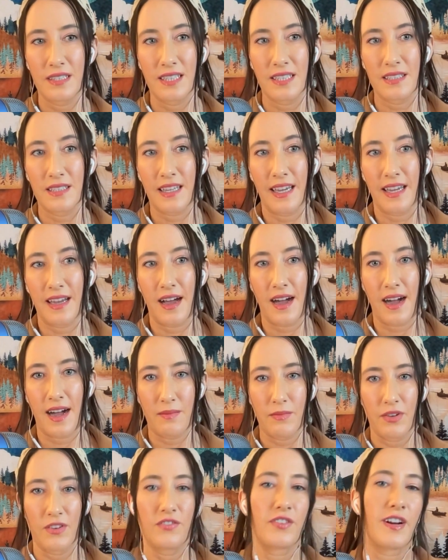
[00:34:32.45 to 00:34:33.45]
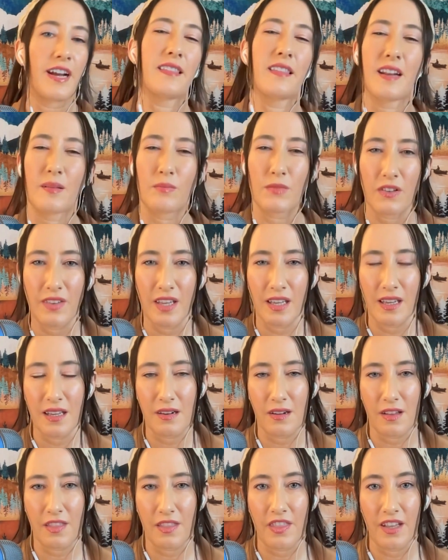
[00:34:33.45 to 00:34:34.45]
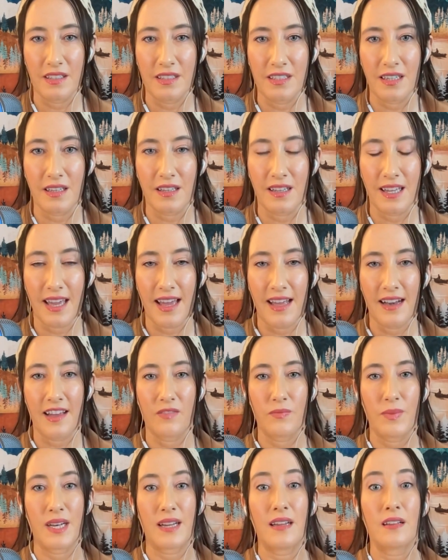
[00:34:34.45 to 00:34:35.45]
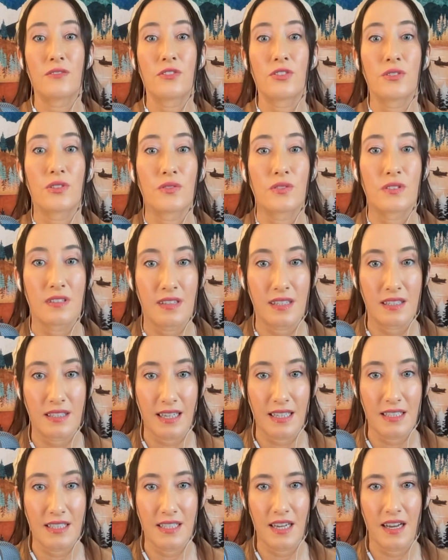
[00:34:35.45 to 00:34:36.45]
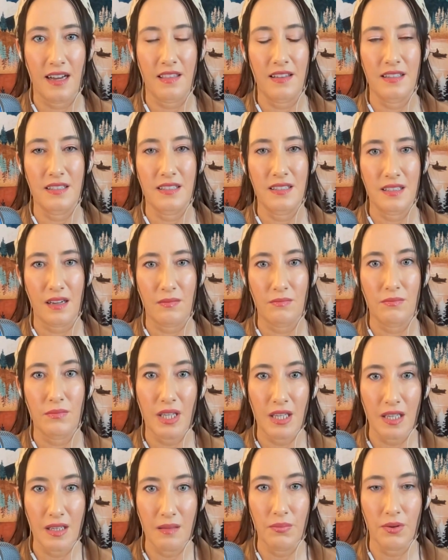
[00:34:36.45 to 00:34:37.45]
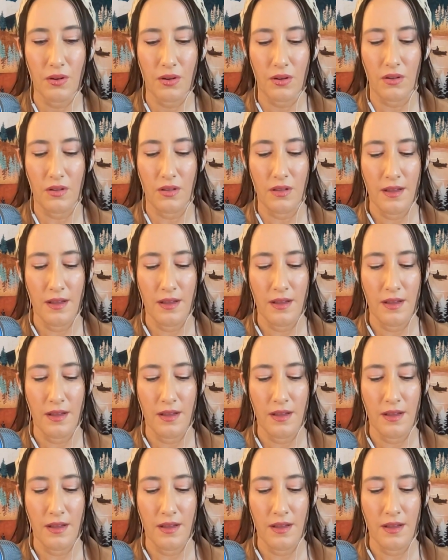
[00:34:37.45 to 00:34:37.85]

This, like, I'm afraid that I'm living inauthentically. And I've been introduced to this idea that some people